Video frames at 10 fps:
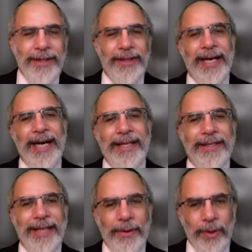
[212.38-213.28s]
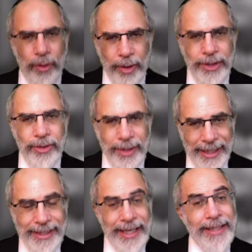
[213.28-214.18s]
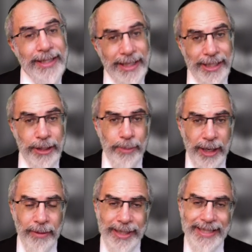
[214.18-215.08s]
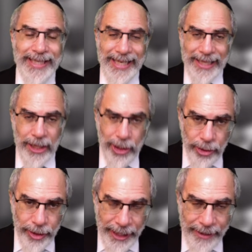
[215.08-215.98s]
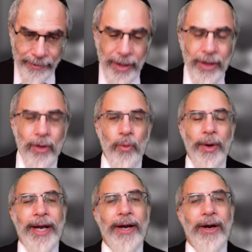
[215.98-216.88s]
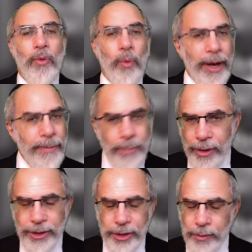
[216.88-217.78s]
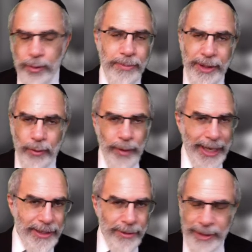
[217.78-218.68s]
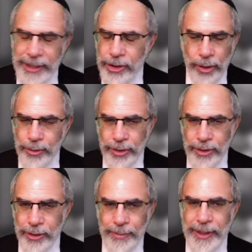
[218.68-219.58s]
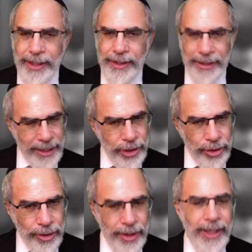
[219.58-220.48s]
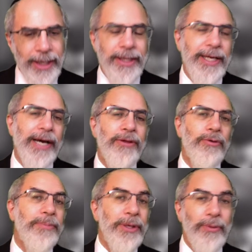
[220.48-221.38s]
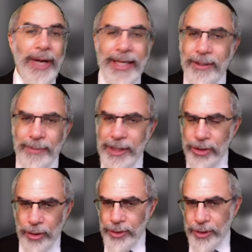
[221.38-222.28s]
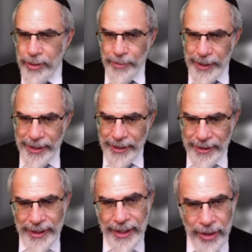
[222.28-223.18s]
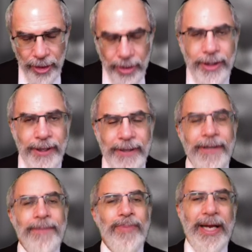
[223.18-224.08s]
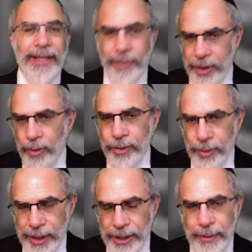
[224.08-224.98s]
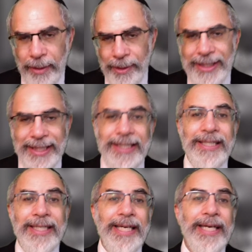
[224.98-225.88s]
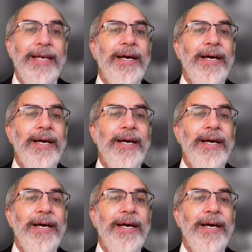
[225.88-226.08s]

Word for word: that they were going to conduct an experiment in learning where one person would be randomly chosen to be the teacher, the other would be randomly chosen to be the learner, and they would go through an experiment to see